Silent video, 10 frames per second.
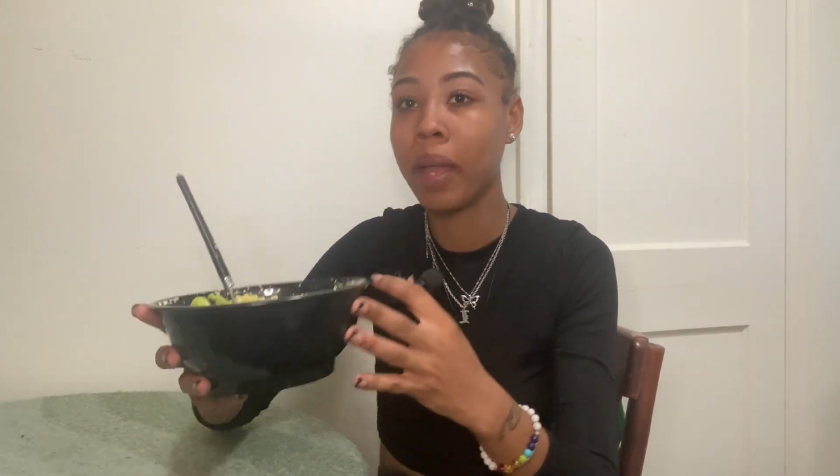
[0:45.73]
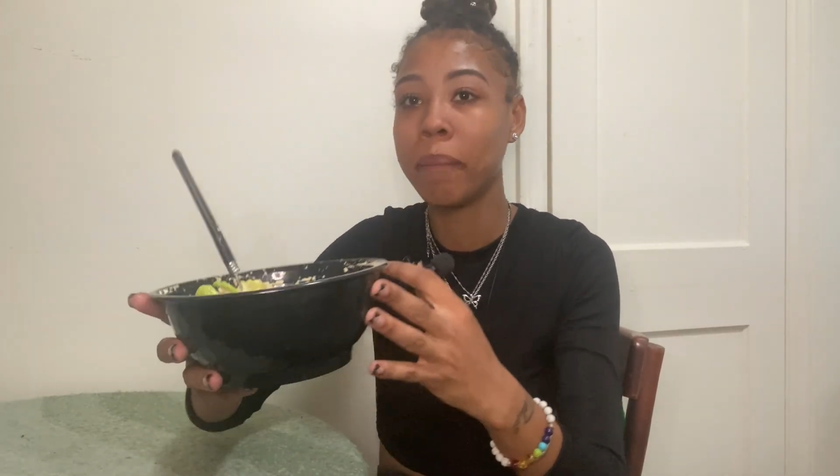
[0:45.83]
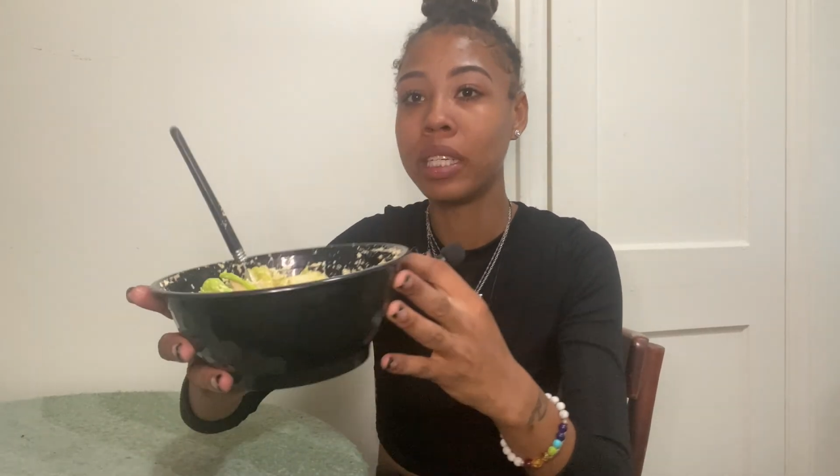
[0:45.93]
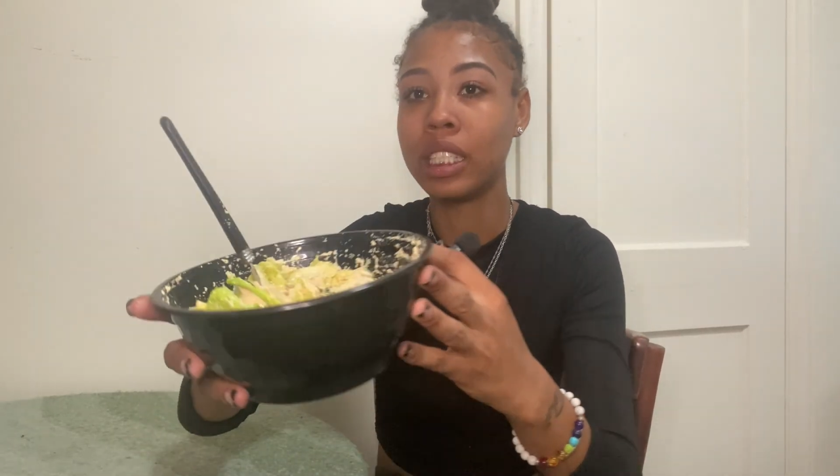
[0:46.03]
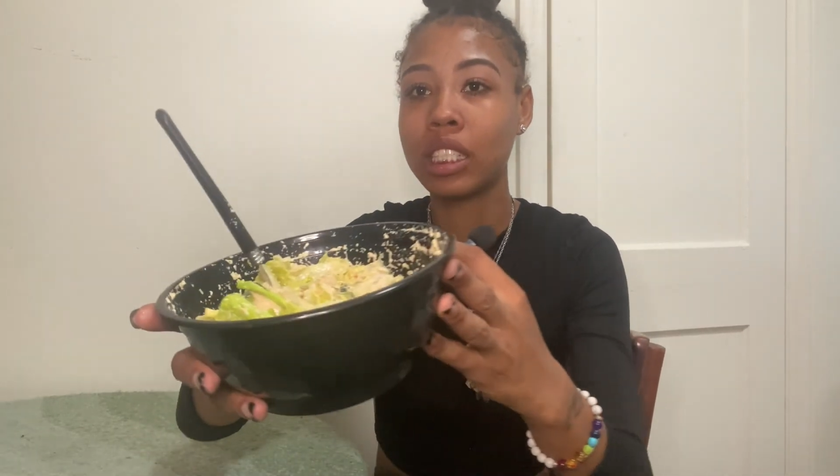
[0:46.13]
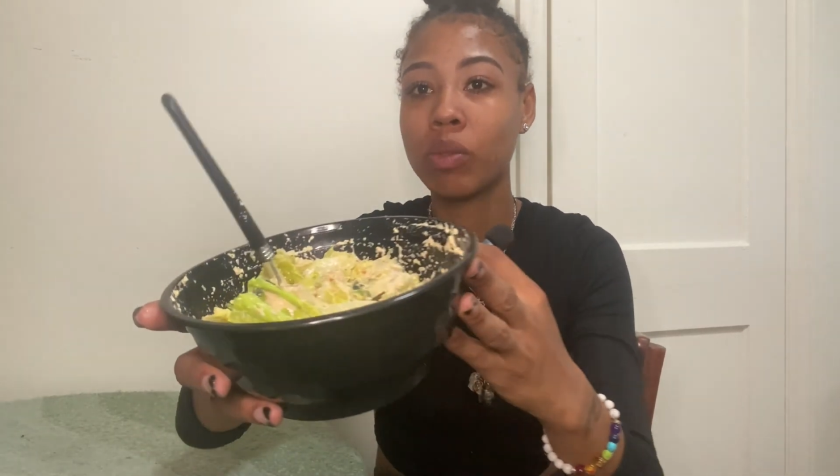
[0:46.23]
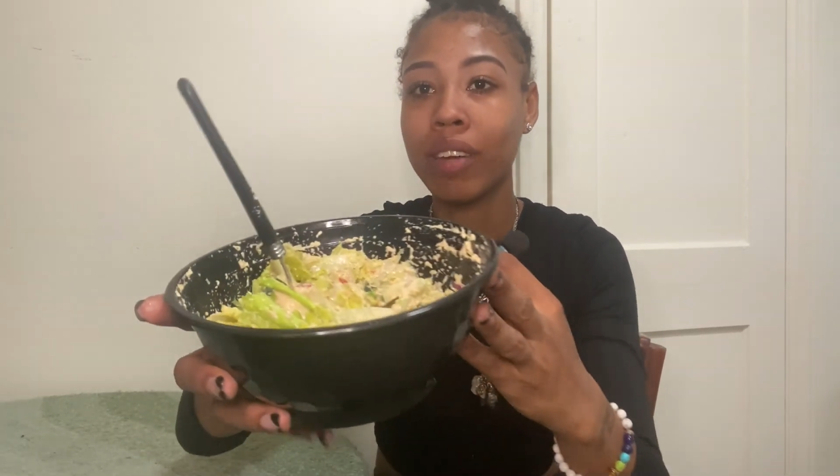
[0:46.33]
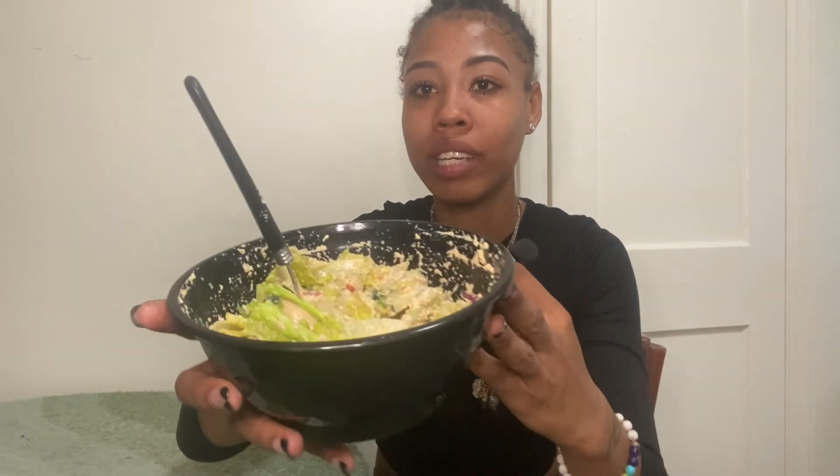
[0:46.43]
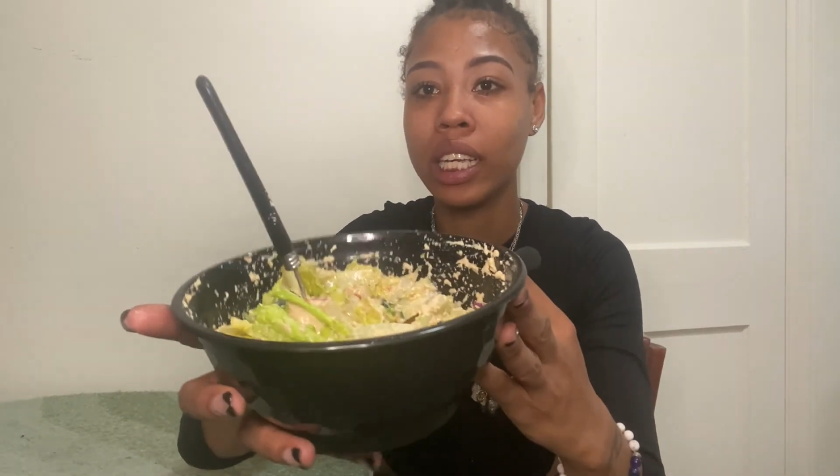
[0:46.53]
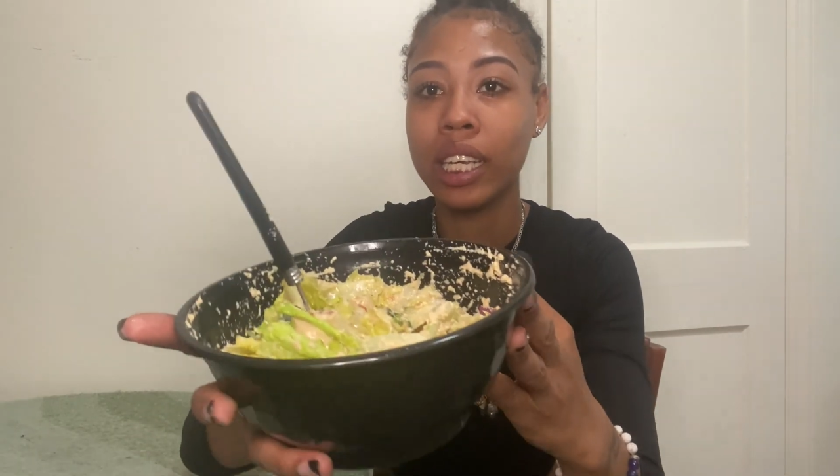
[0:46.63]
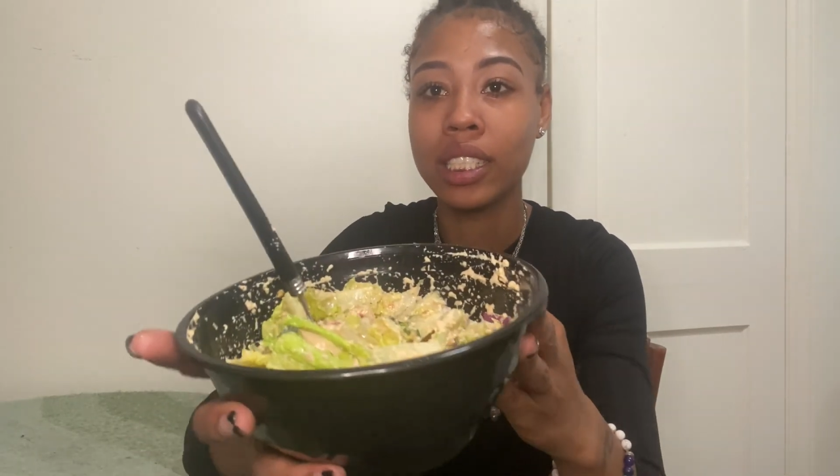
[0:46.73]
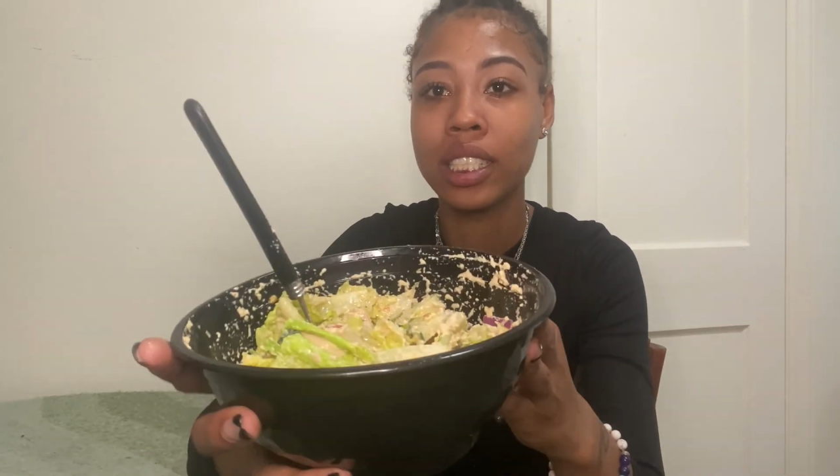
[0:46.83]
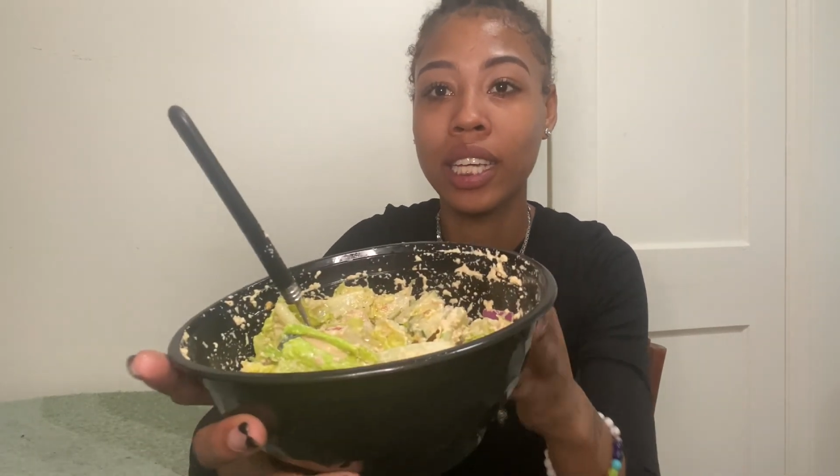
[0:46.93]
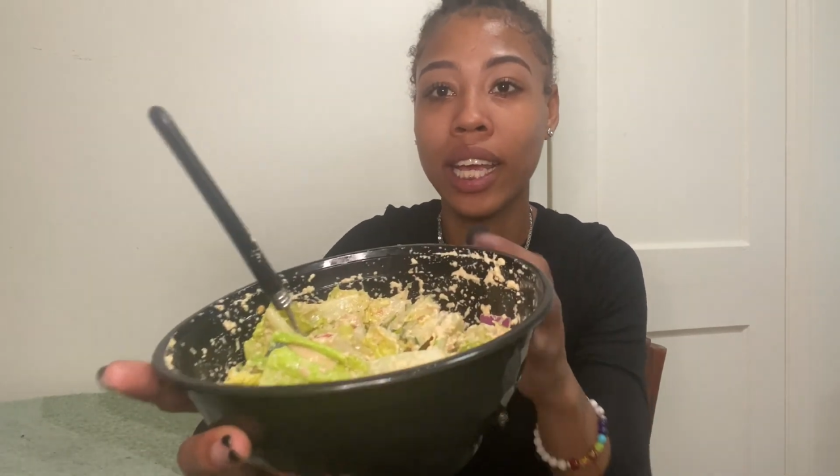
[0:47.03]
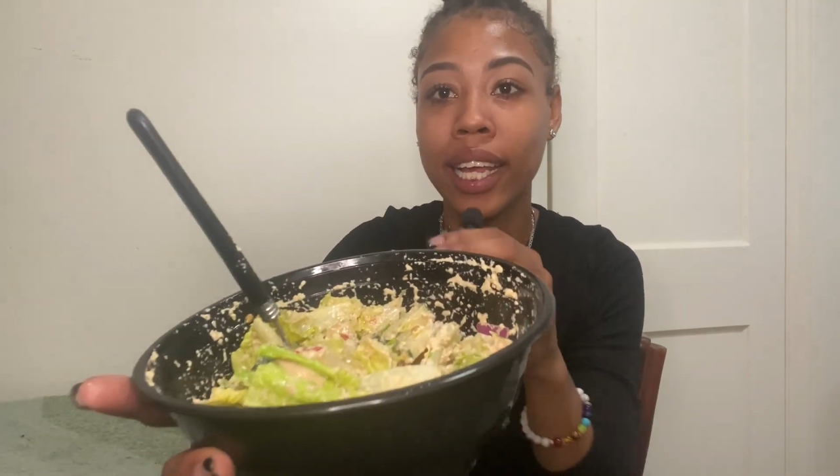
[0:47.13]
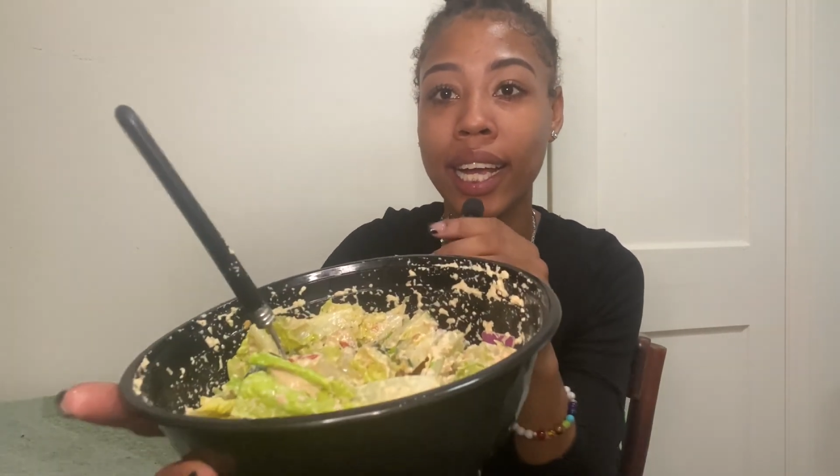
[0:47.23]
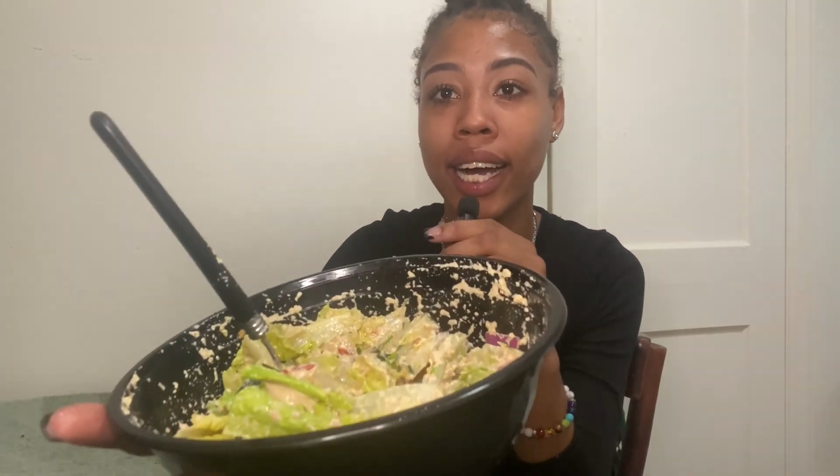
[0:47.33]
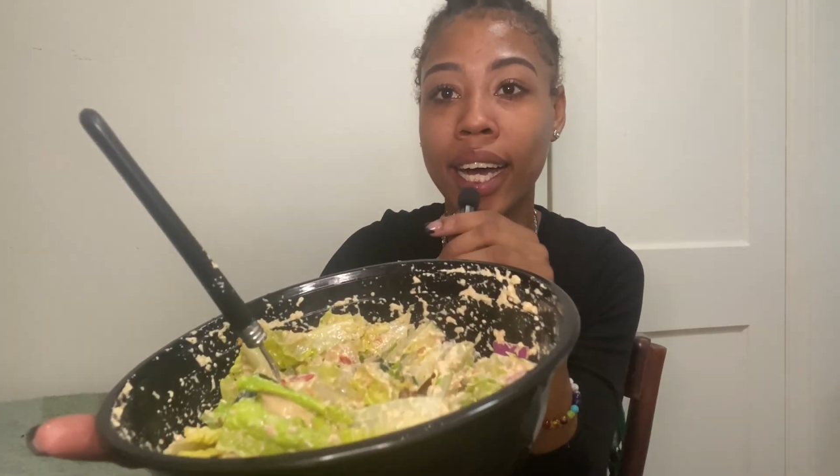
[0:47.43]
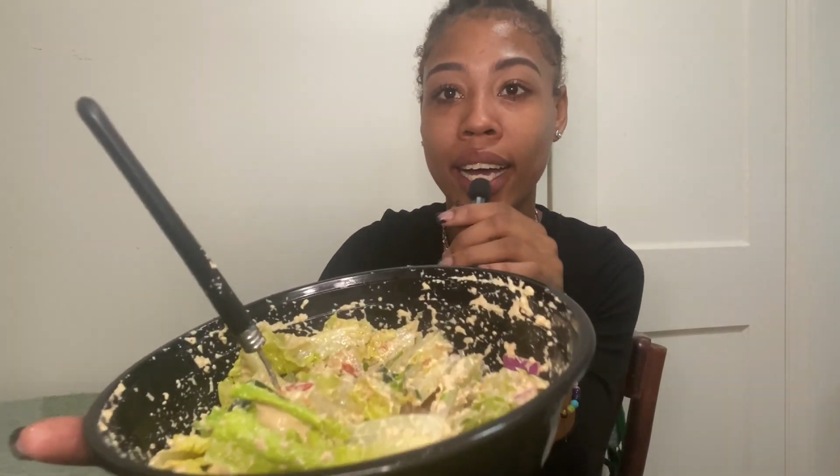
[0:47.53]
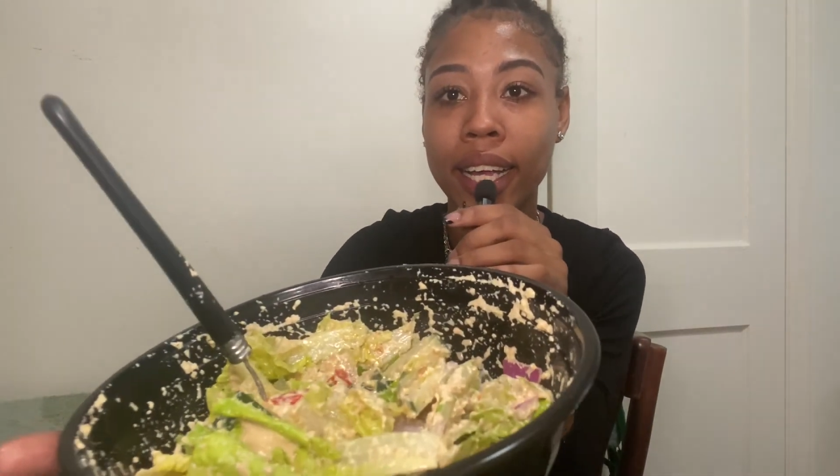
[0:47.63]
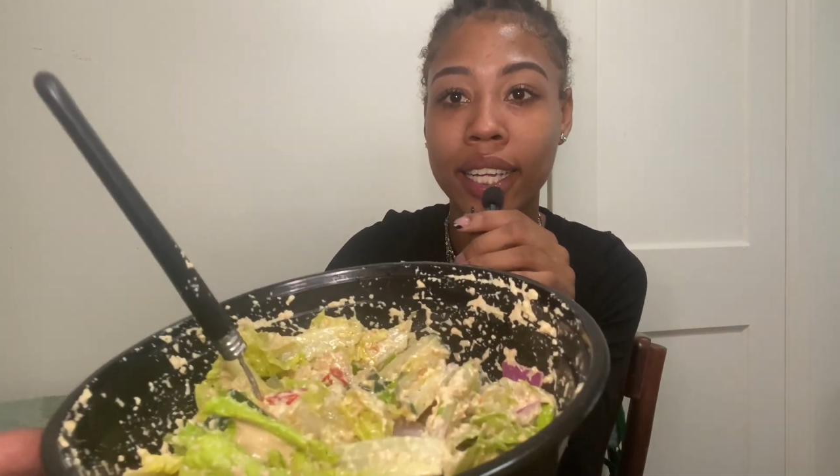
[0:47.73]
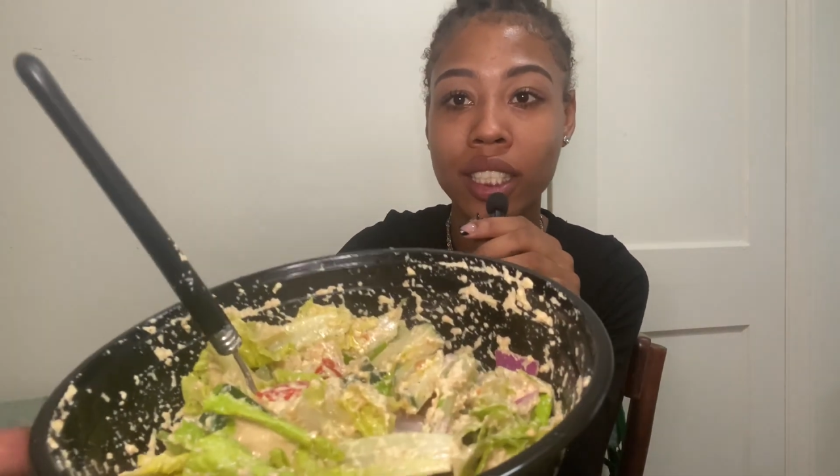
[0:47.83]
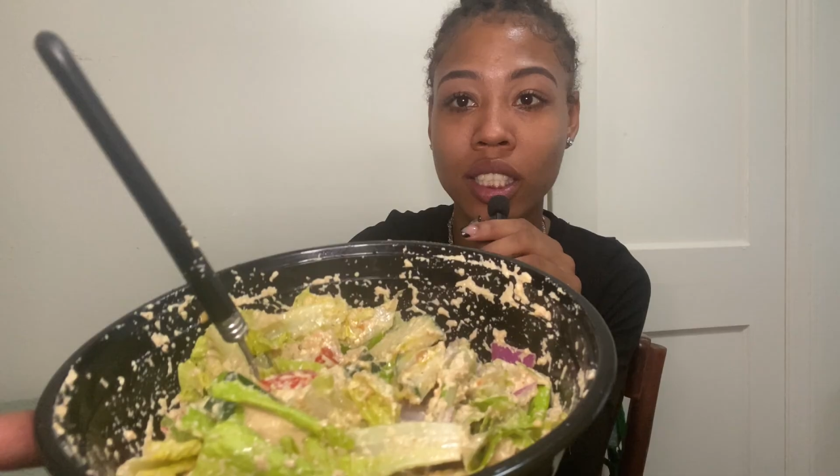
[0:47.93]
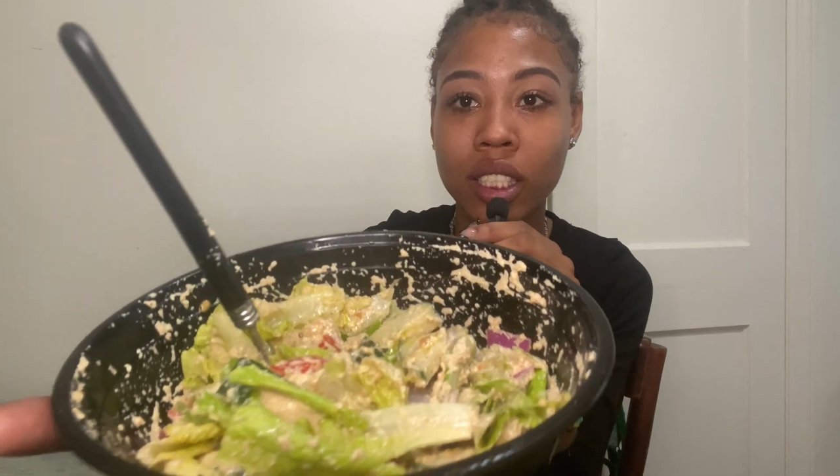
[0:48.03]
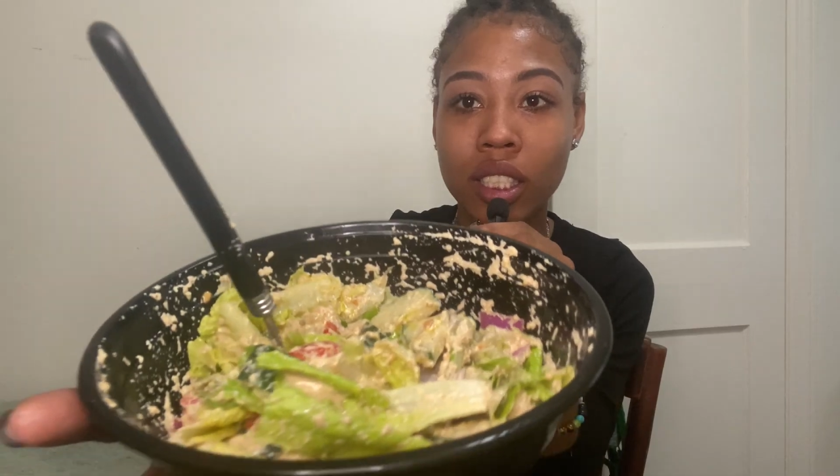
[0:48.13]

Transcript: but this is what I'm eating today, guys.